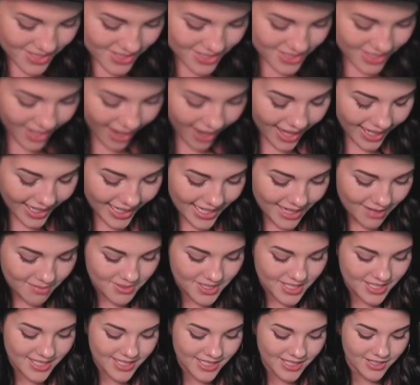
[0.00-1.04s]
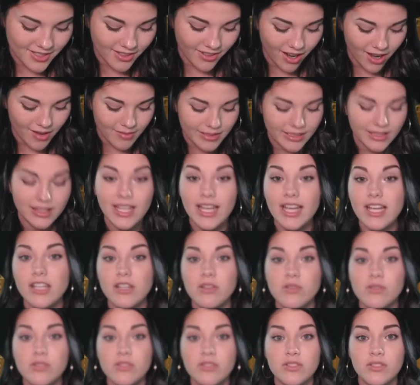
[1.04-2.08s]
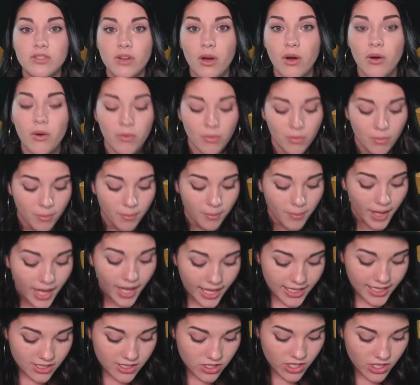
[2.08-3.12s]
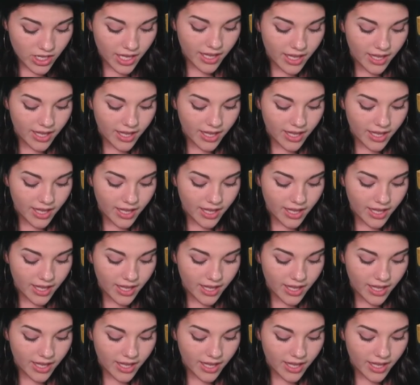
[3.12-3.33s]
Mr. Johnny. I'm just seeing your comment. Thank you so much.